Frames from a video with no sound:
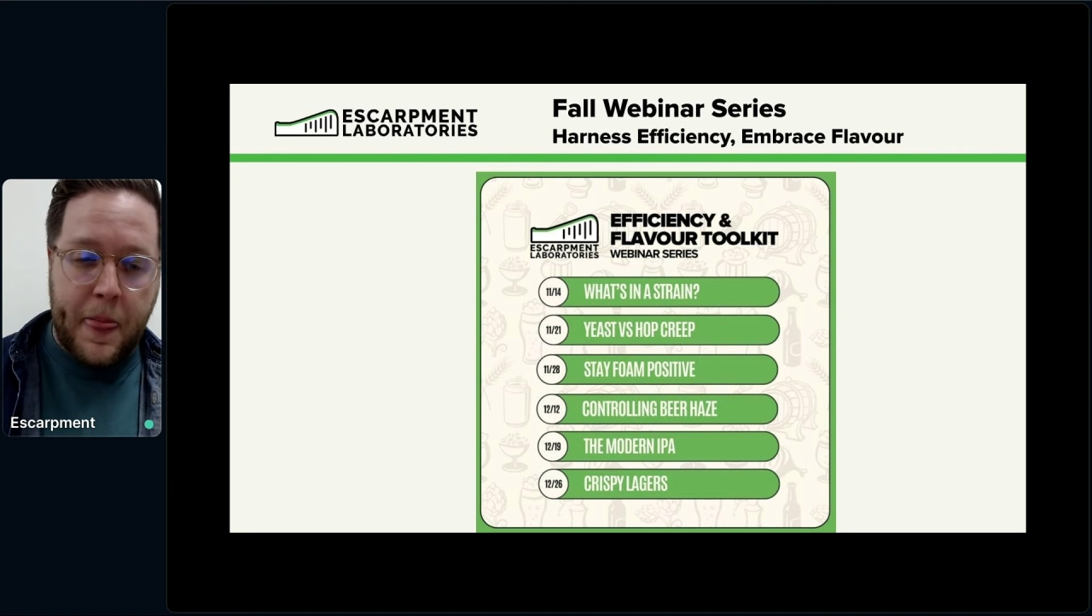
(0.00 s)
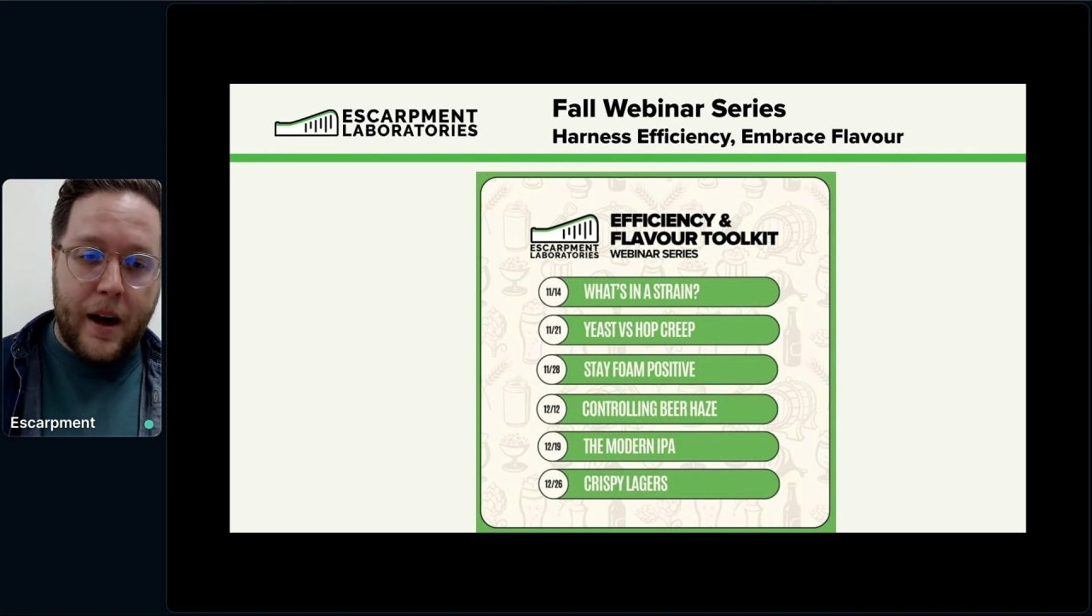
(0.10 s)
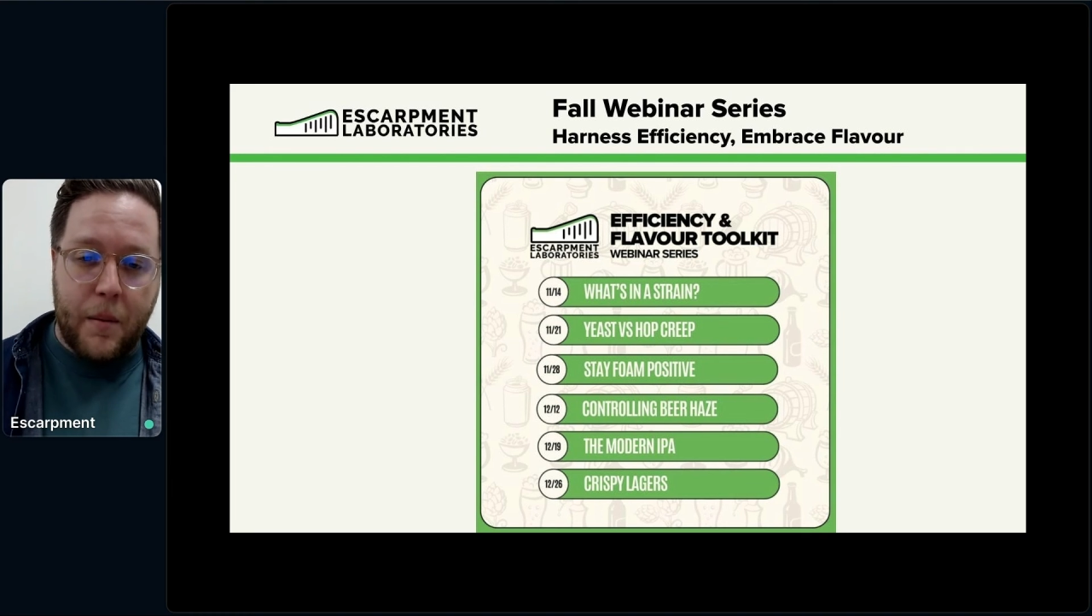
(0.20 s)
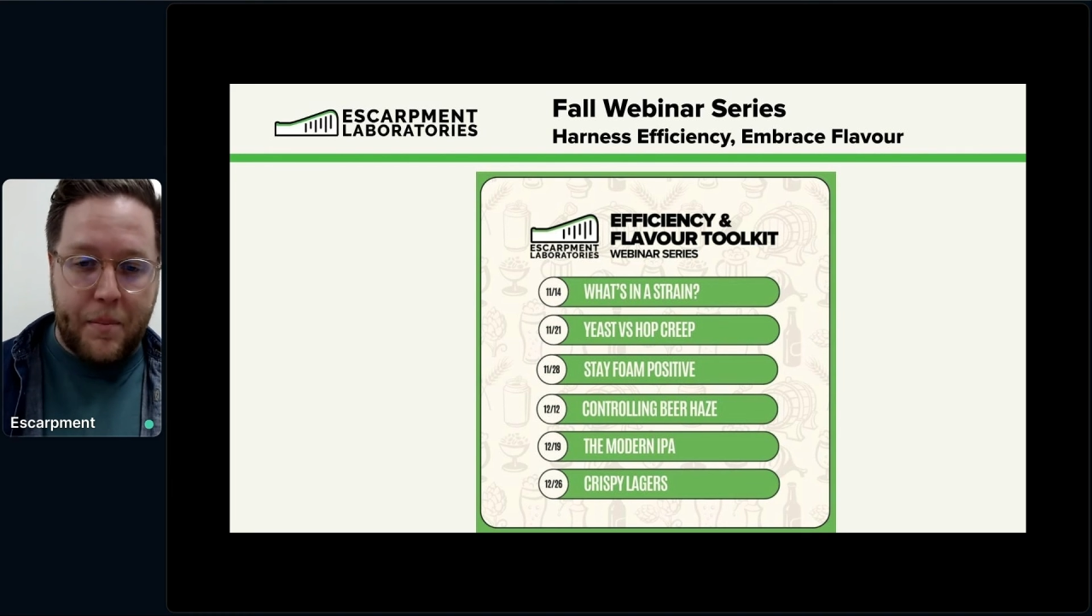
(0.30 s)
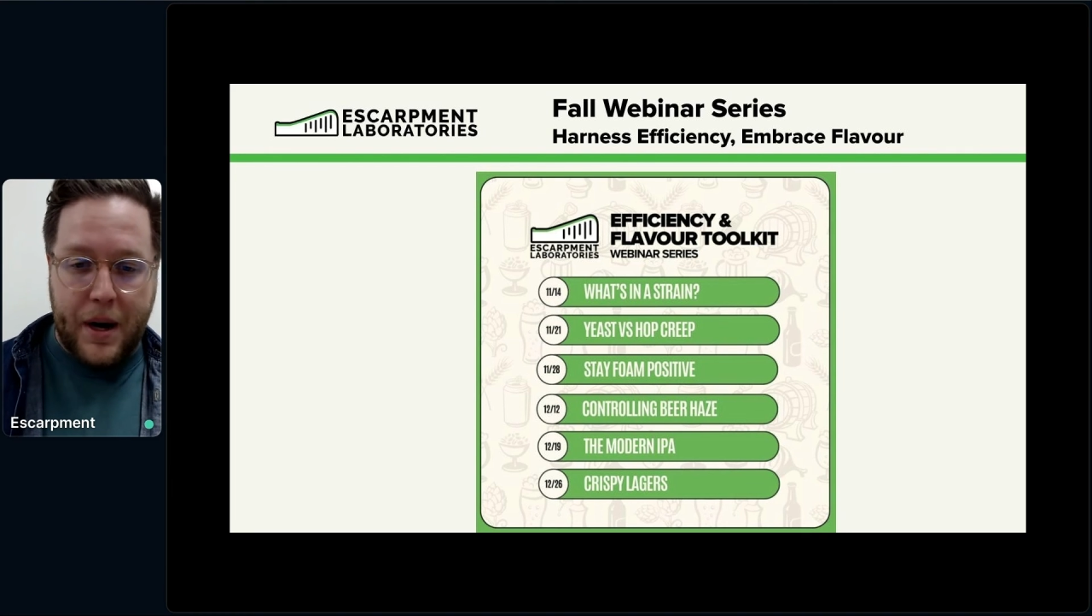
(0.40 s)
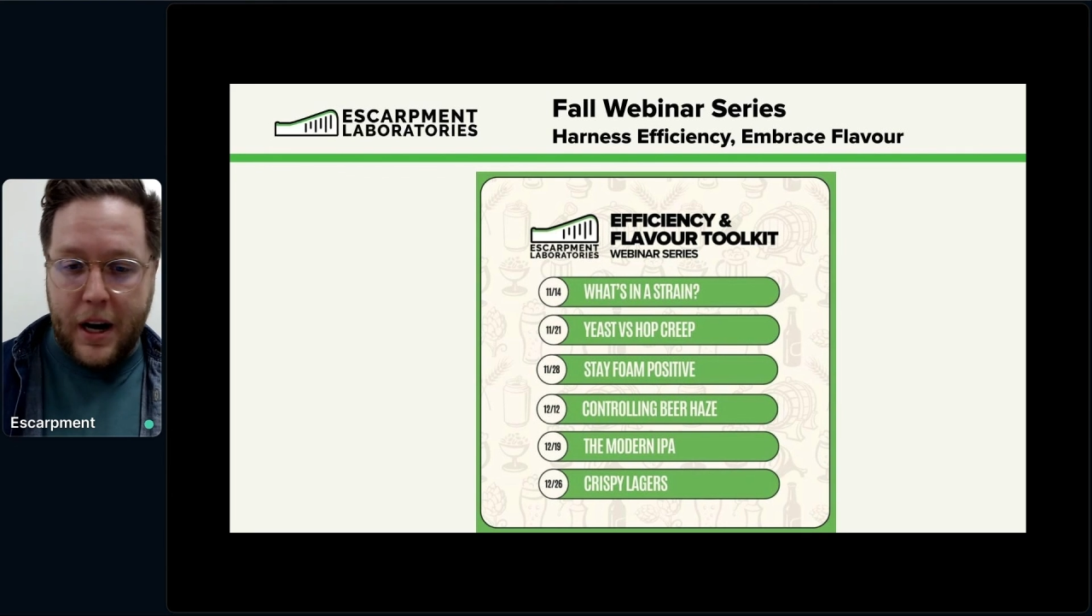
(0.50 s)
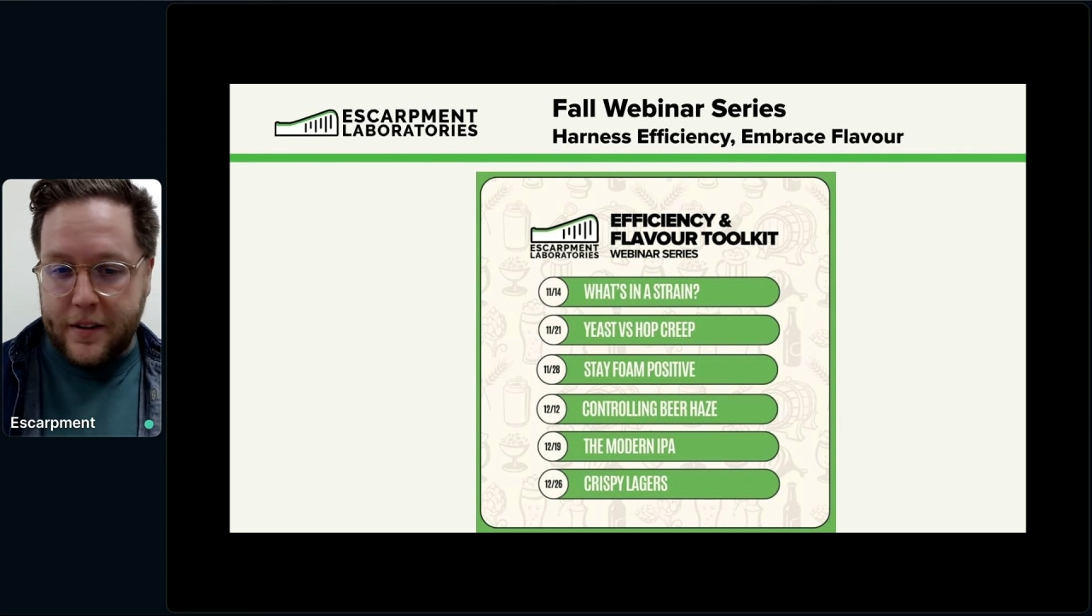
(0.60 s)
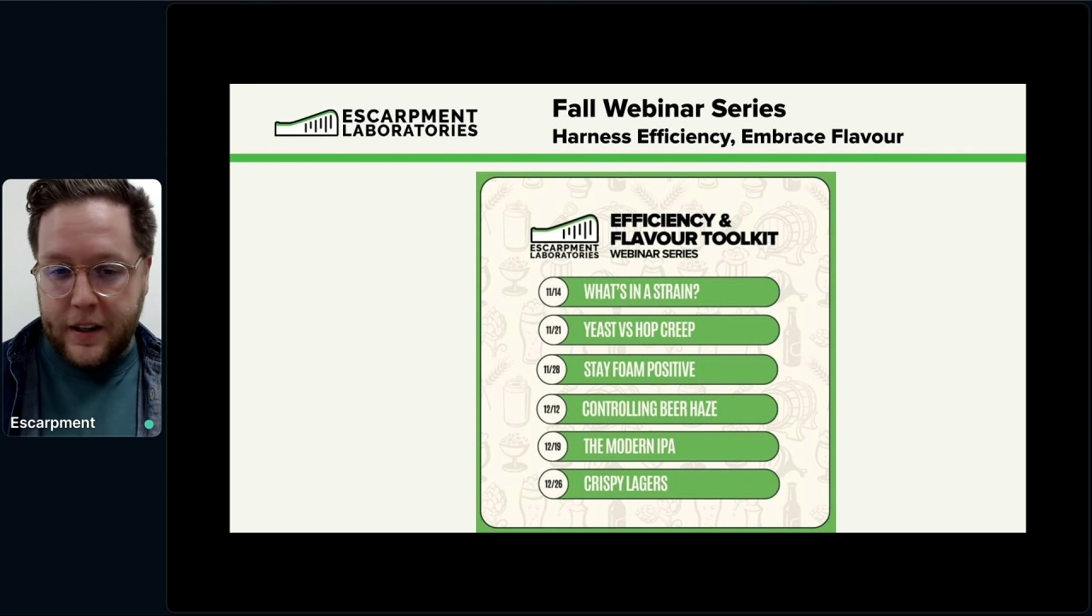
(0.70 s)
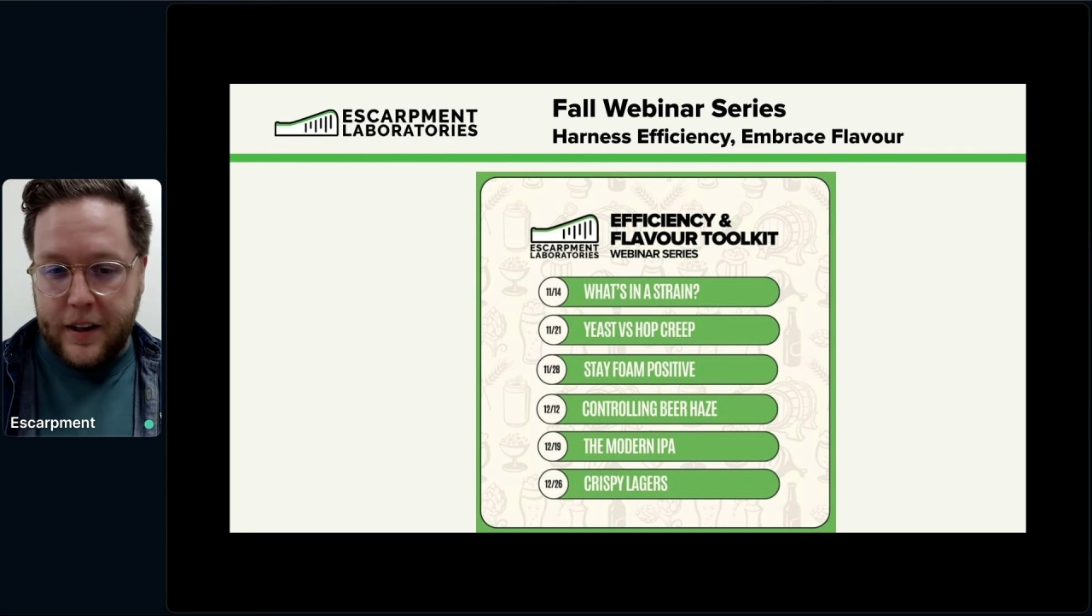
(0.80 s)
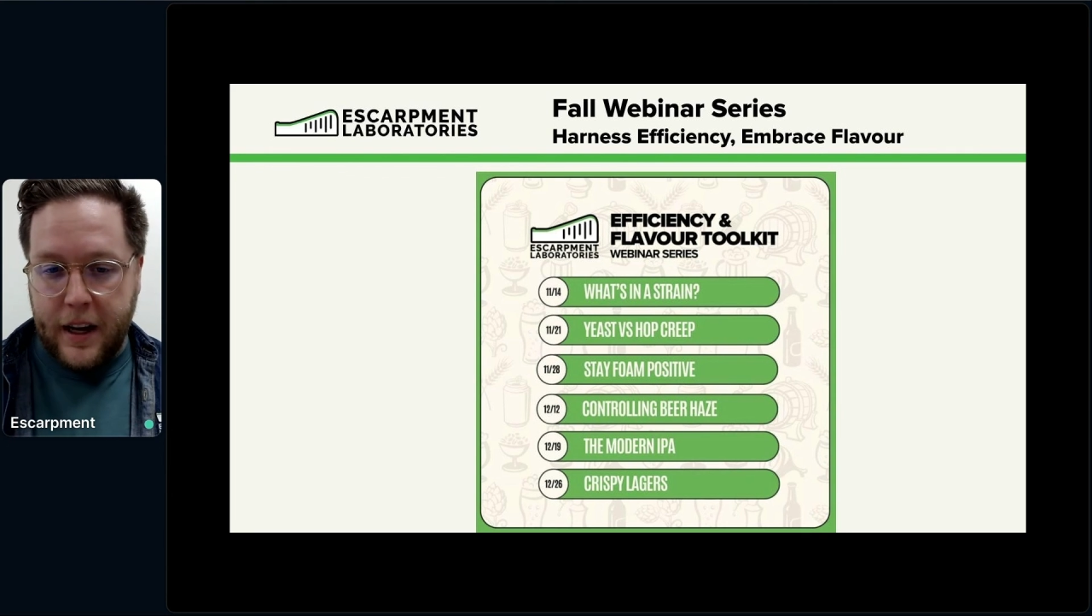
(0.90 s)
on
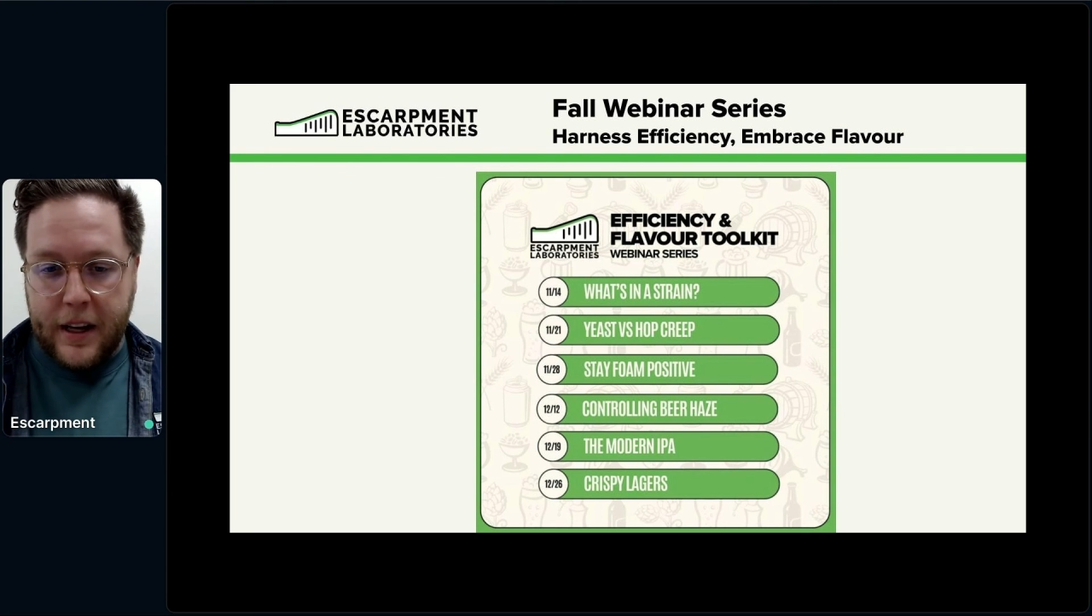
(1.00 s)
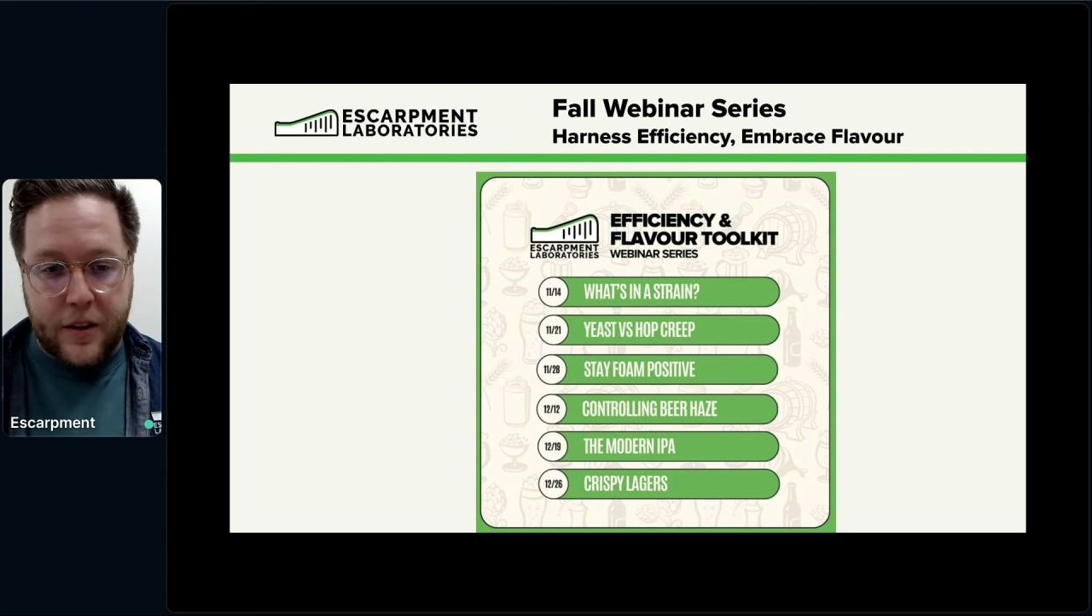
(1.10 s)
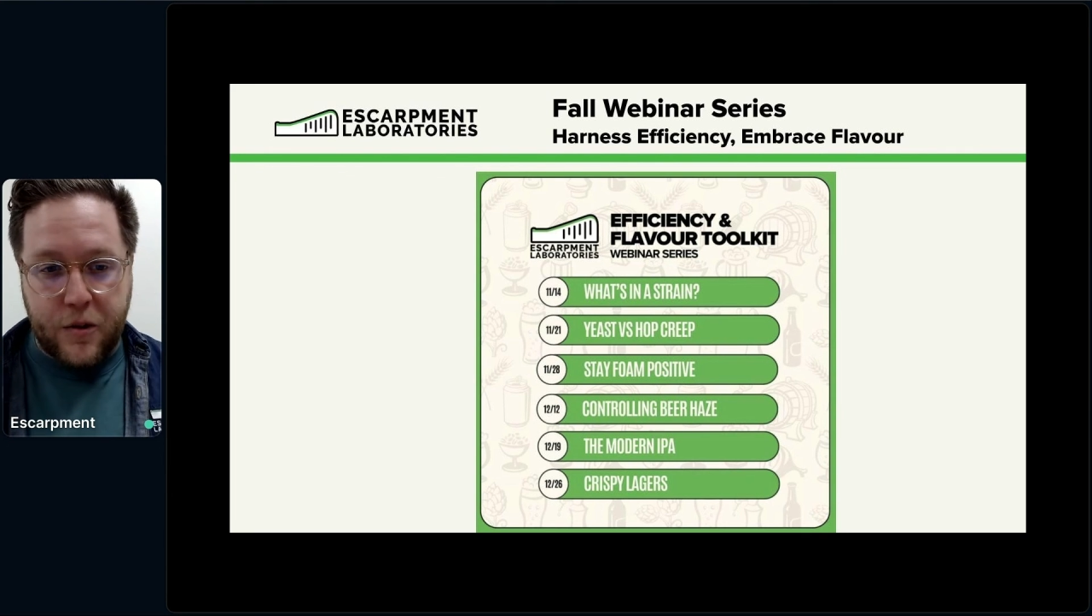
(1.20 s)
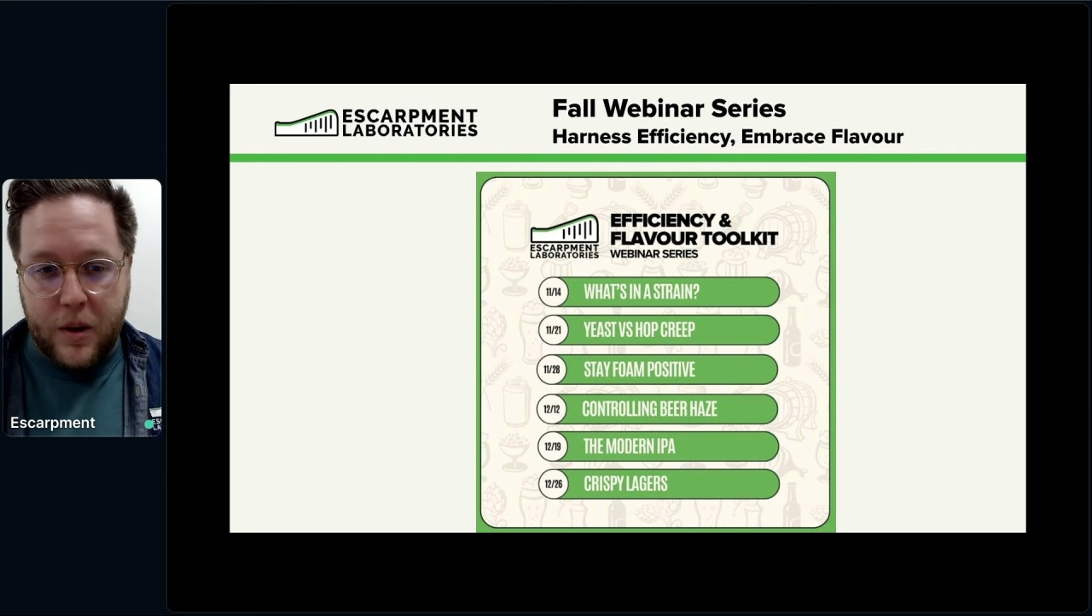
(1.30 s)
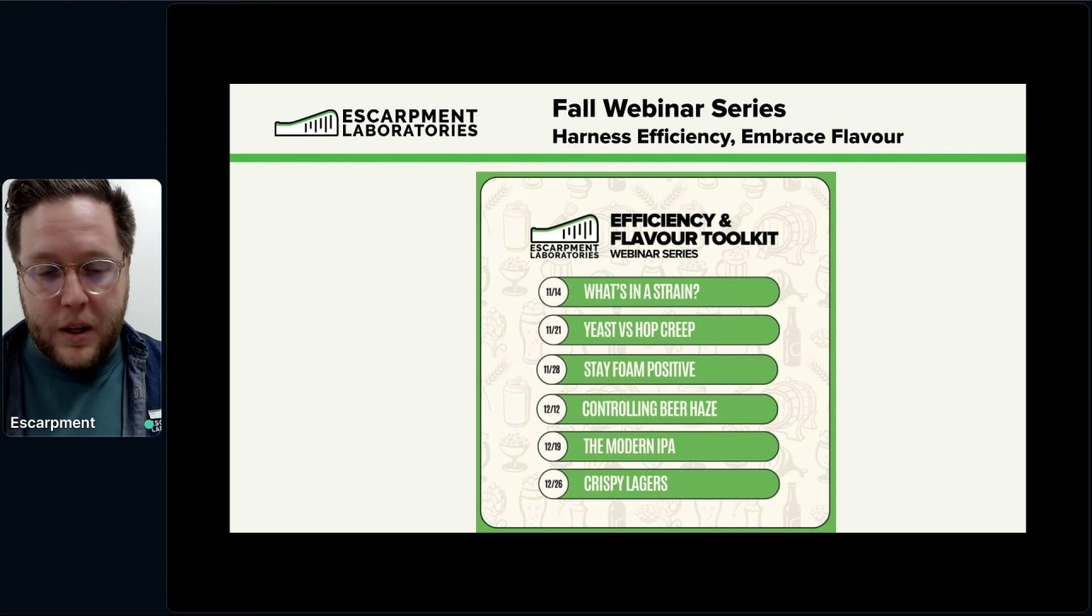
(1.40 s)
Boxing Day, yes,